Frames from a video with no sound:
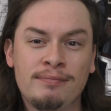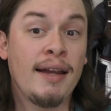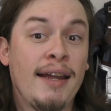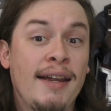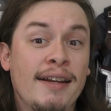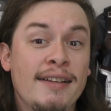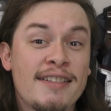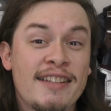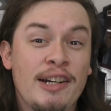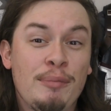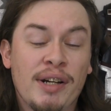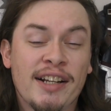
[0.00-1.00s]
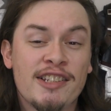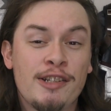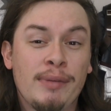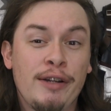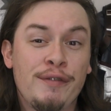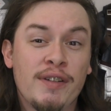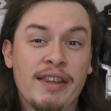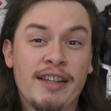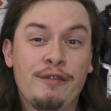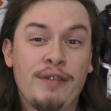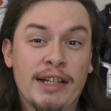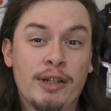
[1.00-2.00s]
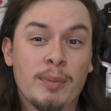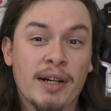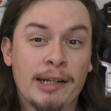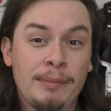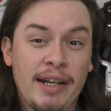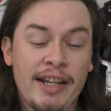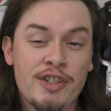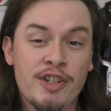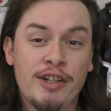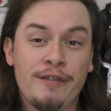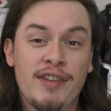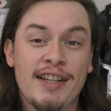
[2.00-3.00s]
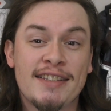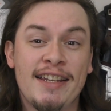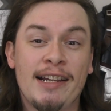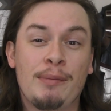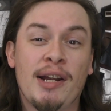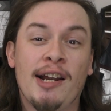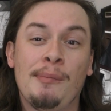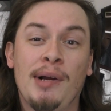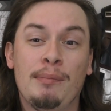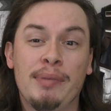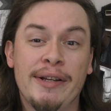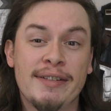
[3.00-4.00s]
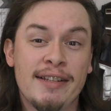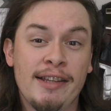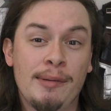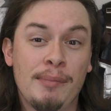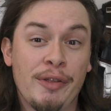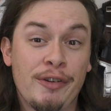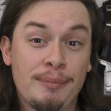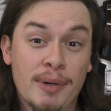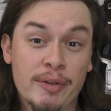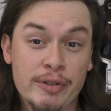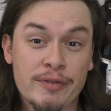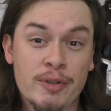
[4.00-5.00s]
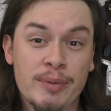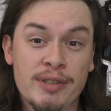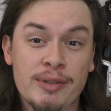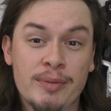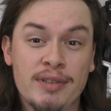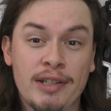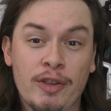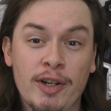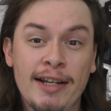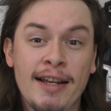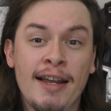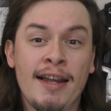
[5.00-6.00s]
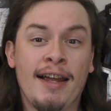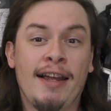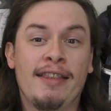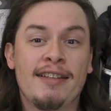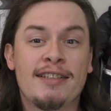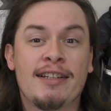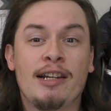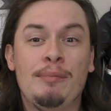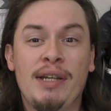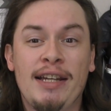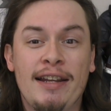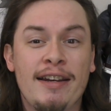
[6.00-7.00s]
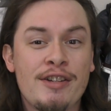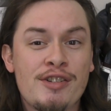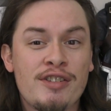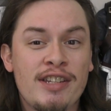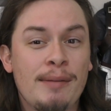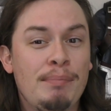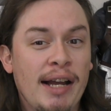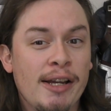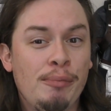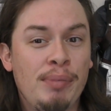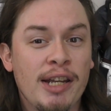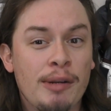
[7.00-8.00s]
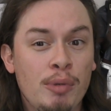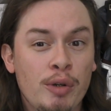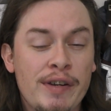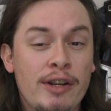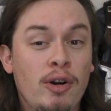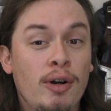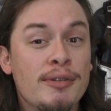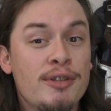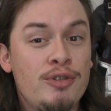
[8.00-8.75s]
And that's going to bring us to my fifth and final recommendation of things hitting Paramount Plus in the month of March of 2023. And this is going to be an interesting biopic movie called